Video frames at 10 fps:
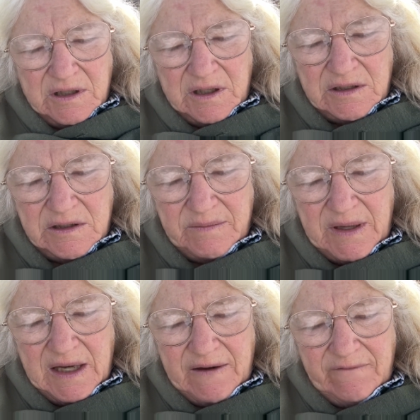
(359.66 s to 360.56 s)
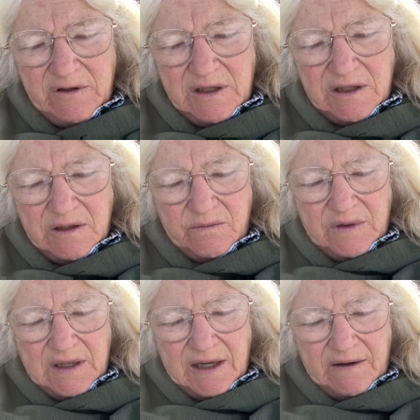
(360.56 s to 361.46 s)
and to make everything that
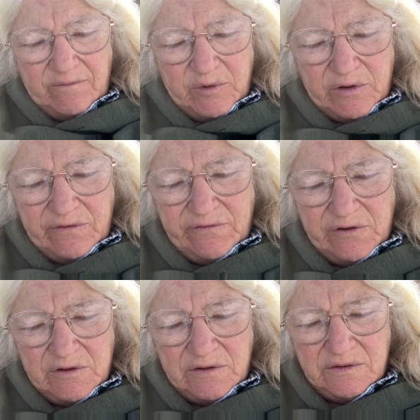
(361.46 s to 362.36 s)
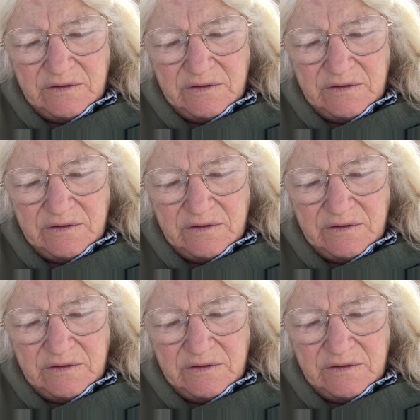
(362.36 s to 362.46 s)
we have beautiful,